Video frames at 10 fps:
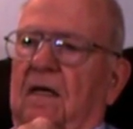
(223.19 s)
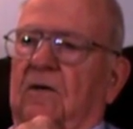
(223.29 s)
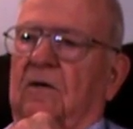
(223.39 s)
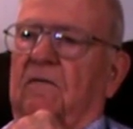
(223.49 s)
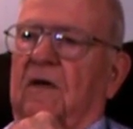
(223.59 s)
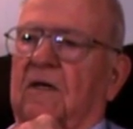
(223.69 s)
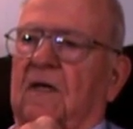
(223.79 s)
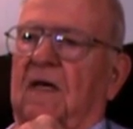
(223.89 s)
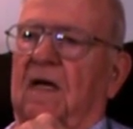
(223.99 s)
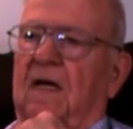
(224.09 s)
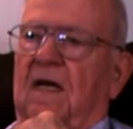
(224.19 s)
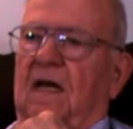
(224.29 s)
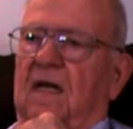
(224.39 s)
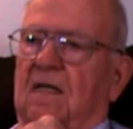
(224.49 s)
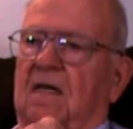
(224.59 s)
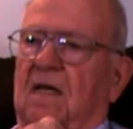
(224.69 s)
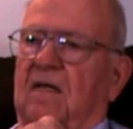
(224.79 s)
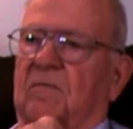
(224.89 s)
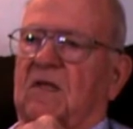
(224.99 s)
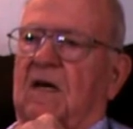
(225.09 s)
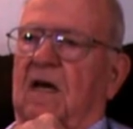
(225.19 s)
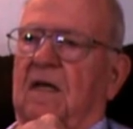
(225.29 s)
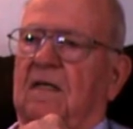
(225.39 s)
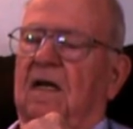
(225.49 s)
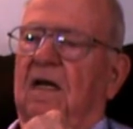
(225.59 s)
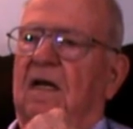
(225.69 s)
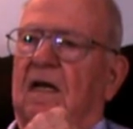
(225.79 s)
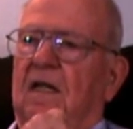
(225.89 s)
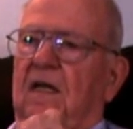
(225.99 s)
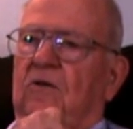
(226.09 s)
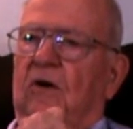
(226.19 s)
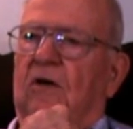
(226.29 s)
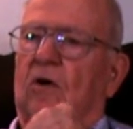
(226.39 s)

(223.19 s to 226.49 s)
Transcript: university has done some studies, and they took